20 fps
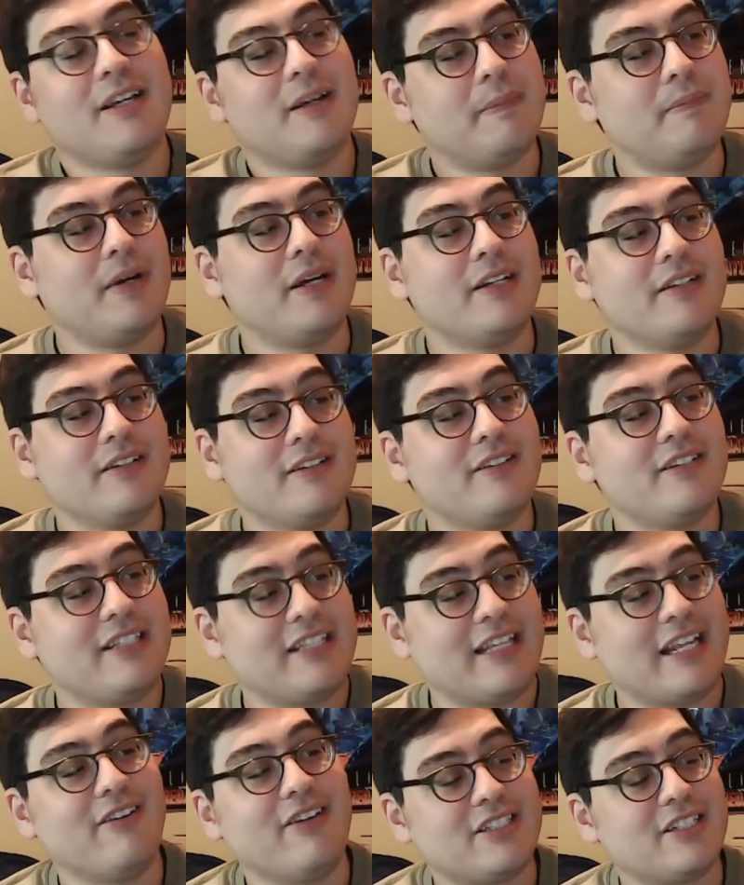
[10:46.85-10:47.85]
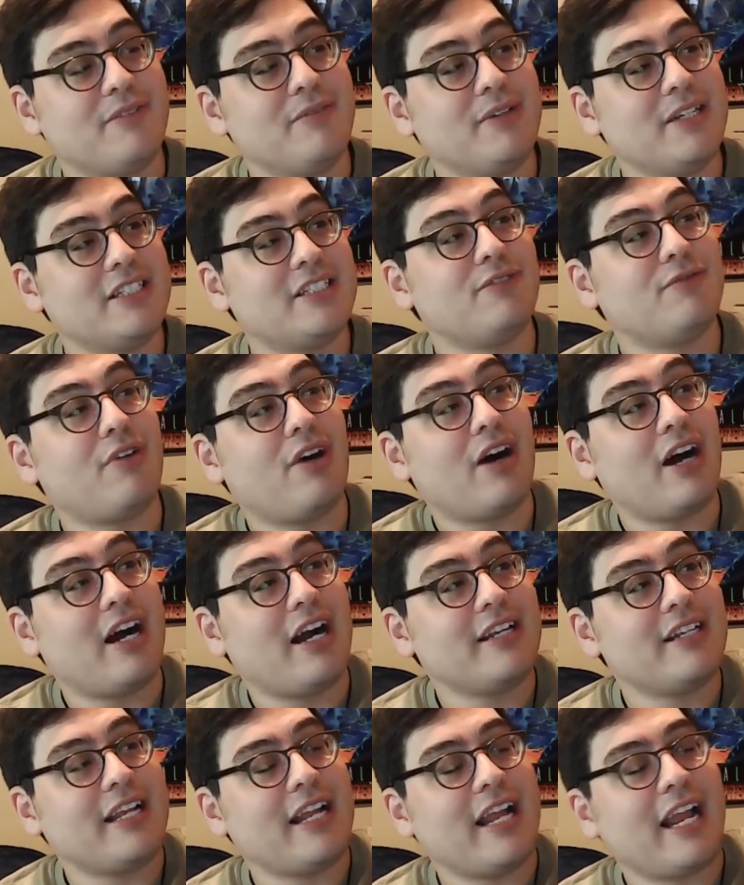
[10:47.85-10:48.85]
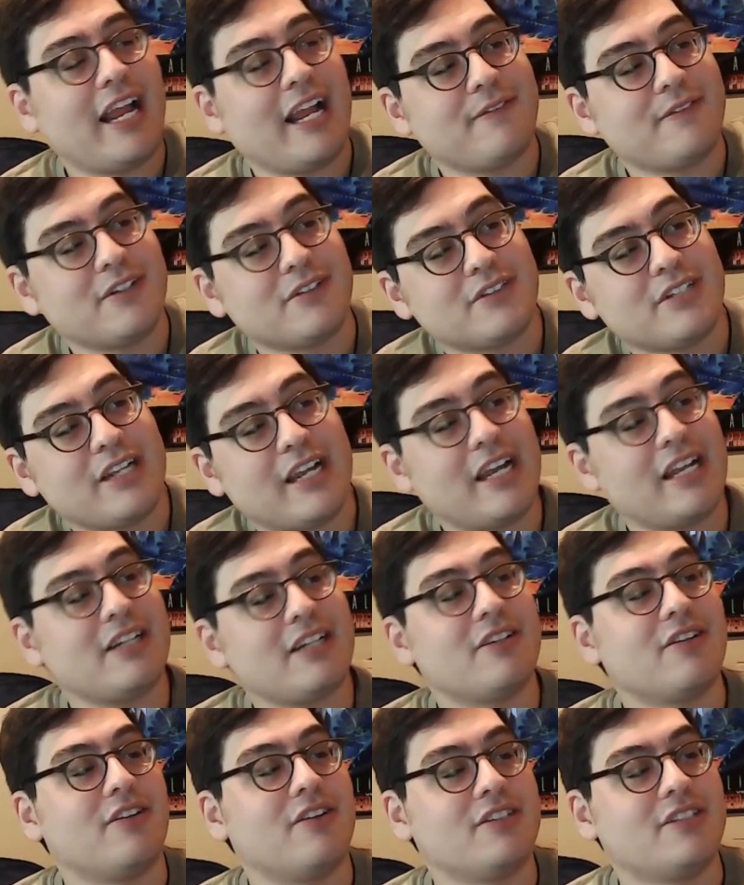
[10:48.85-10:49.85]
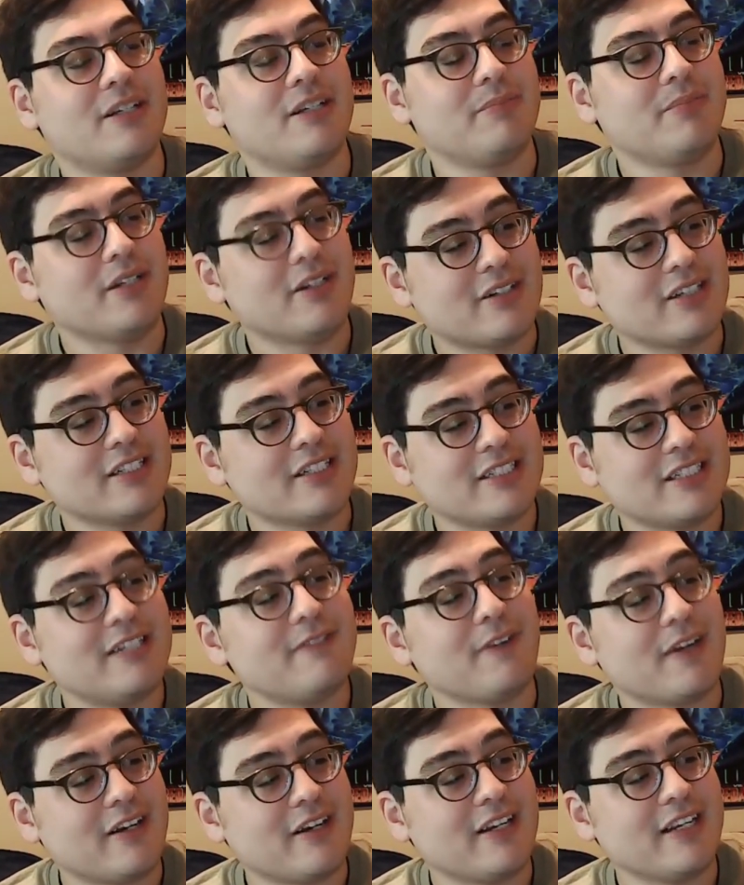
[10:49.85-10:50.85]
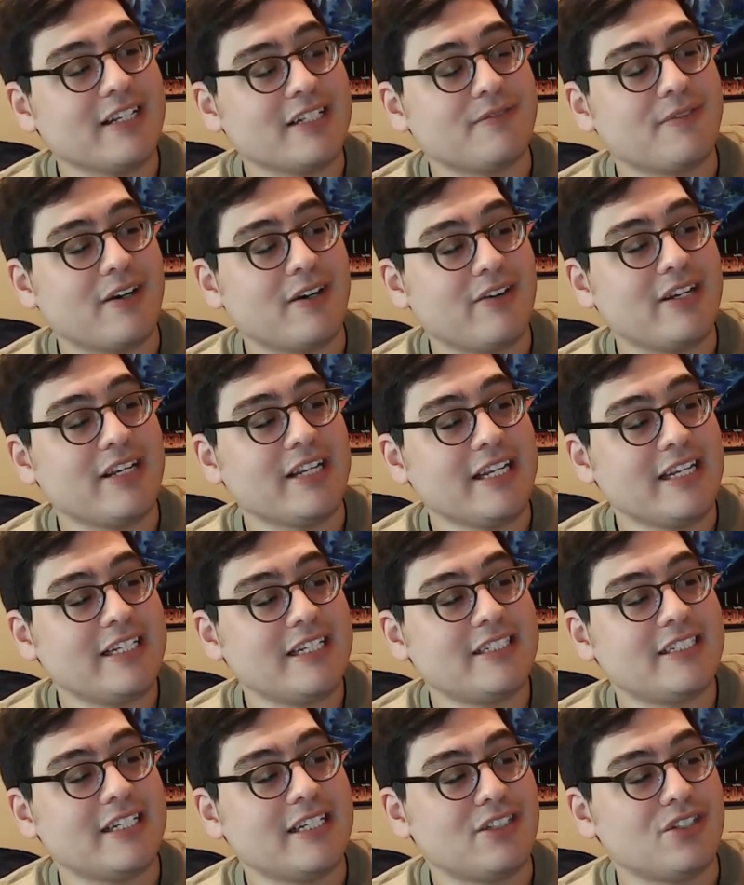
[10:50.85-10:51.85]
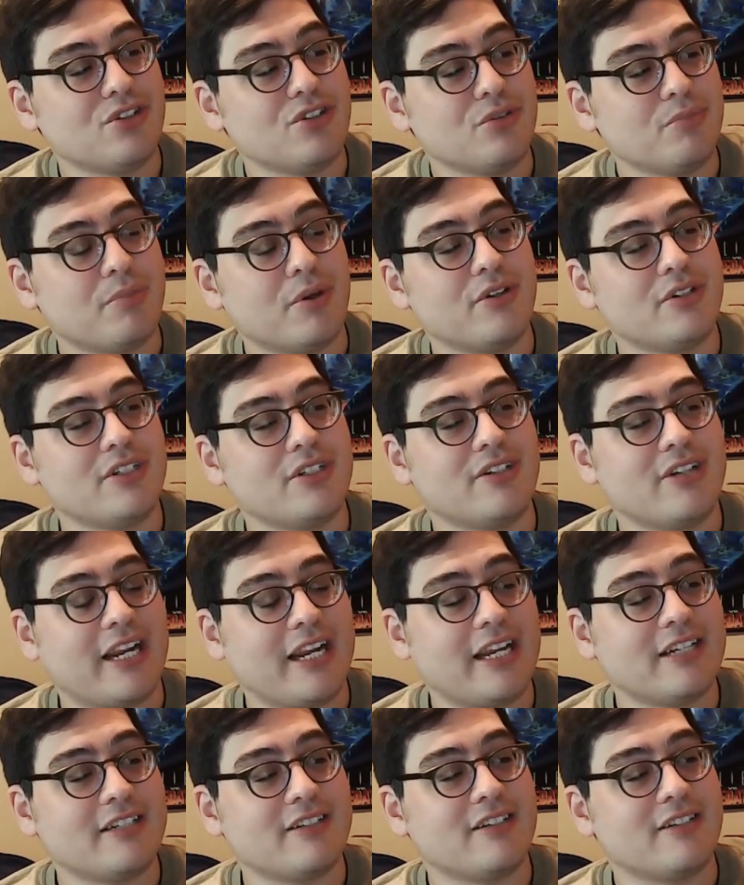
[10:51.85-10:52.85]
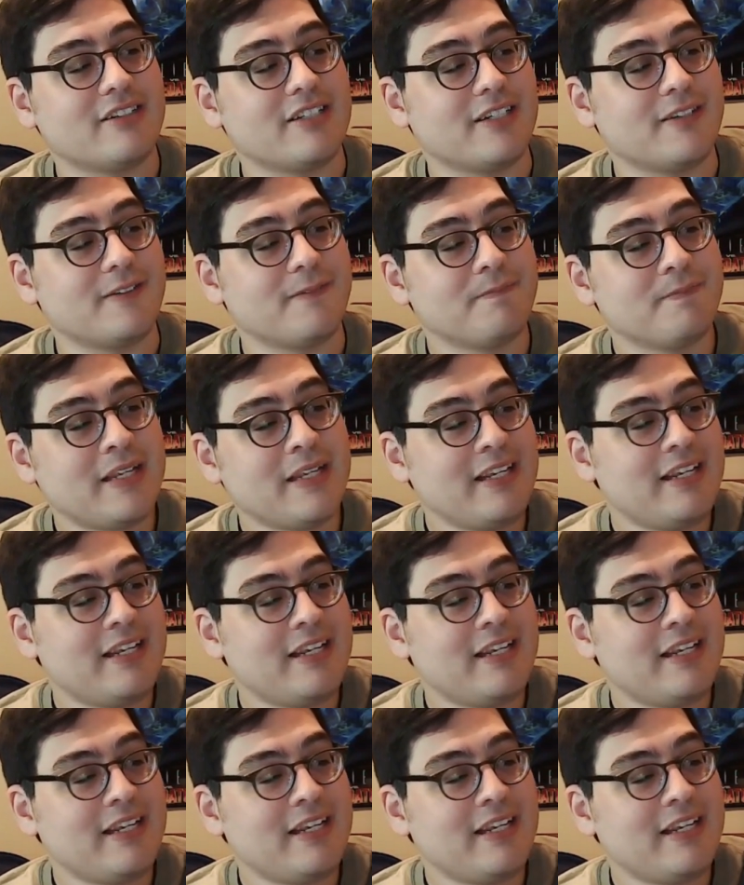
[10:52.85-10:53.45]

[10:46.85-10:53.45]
But there is a reason why they have those hand guards up there, because it is very easy to burn your hand on there.